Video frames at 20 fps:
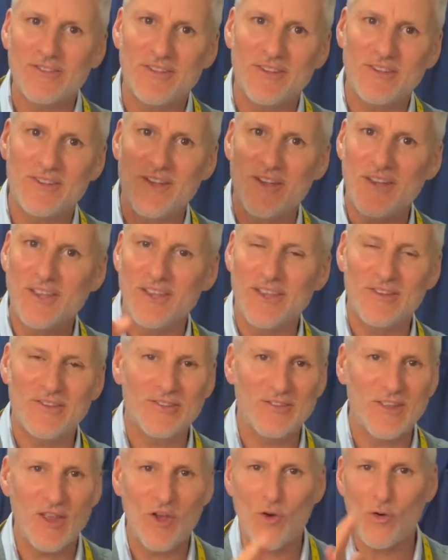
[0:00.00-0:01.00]
to young
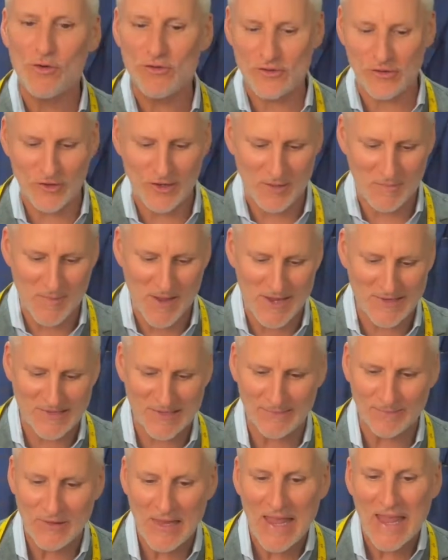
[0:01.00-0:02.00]
kids, they always look
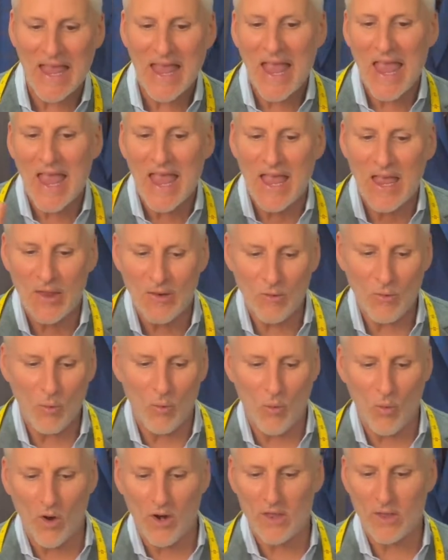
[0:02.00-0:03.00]
amazing. And
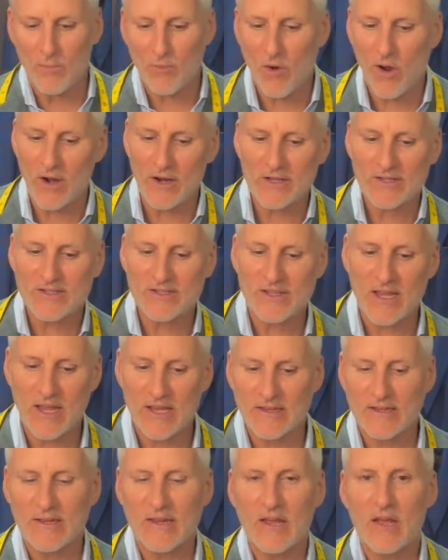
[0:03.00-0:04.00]
one of the products
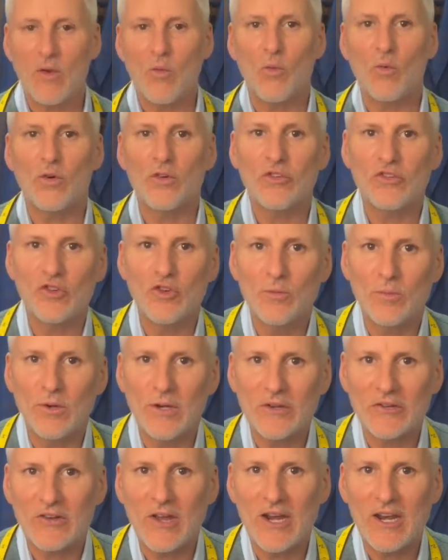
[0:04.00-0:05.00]
that uh, we're super
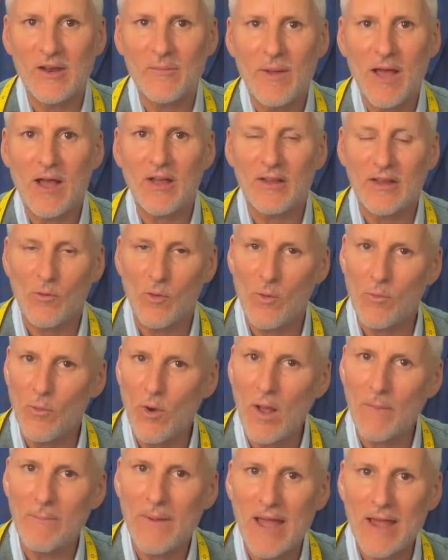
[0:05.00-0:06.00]
excited about and we
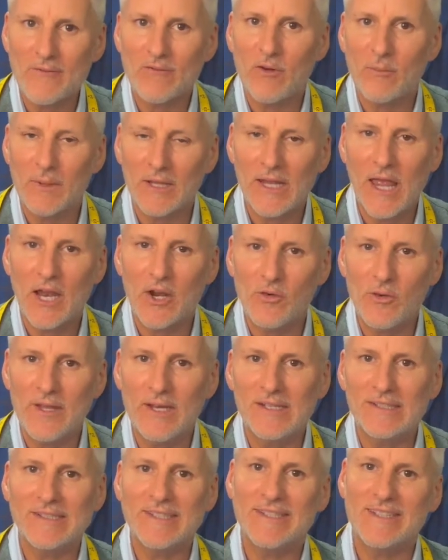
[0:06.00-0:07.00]
brought back from Milano,
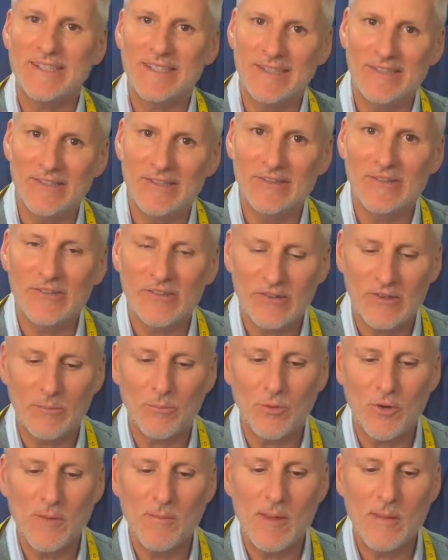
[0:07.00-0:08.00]
Italy is the
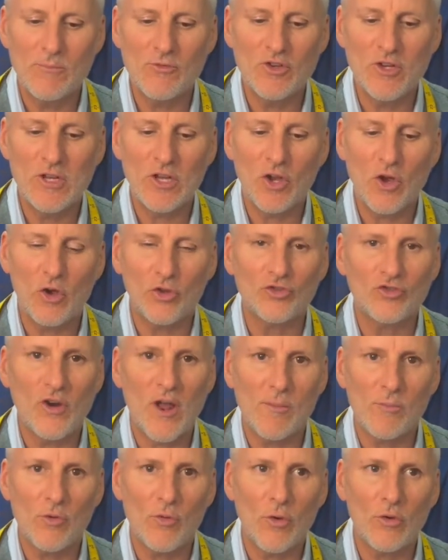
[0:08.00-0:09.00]
premium Jean called
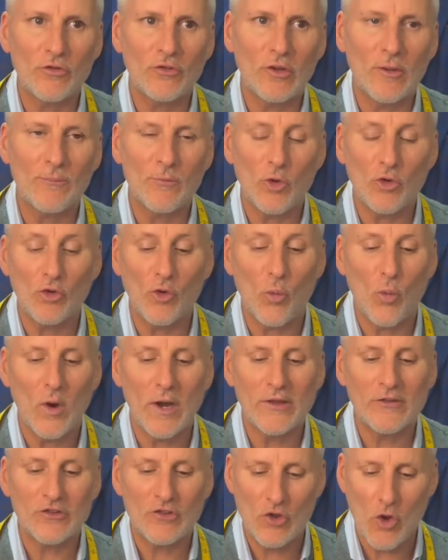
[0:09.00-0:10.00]
Tramarossa. So
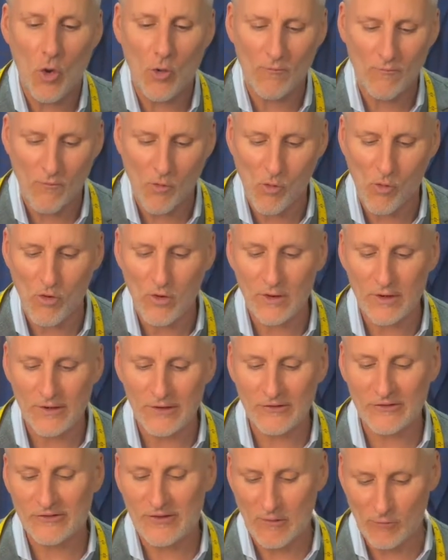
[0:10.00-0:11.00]
what it's known for
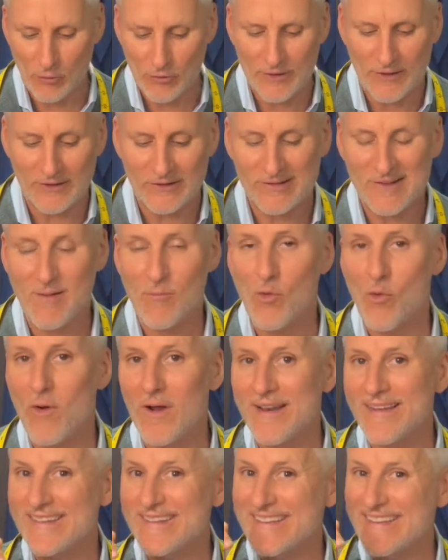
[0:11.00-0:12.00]
is several things. Number
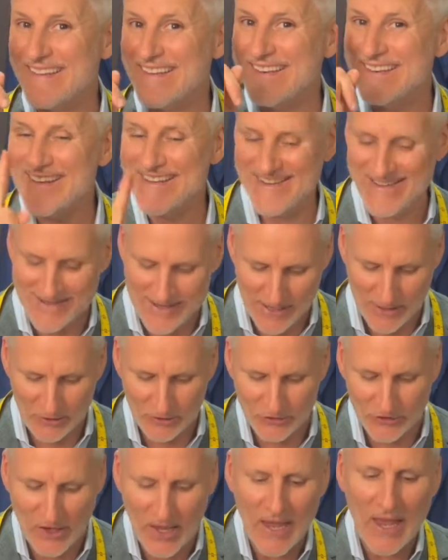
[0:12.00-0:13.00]
one is the
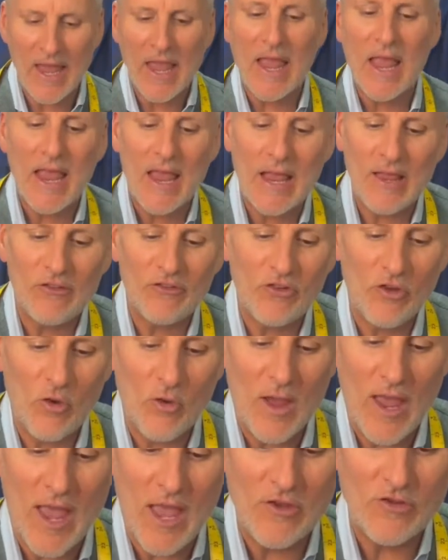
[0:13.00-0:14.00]
details. And
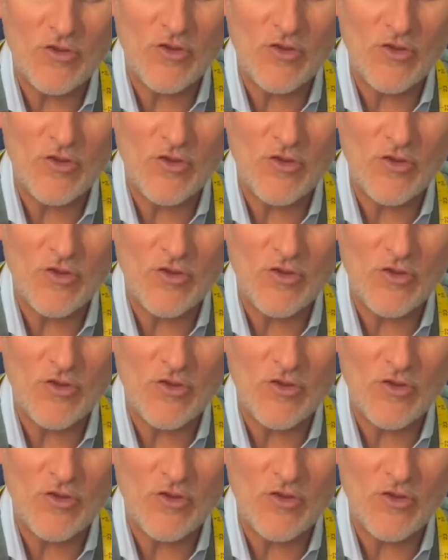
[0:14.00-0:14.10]
so as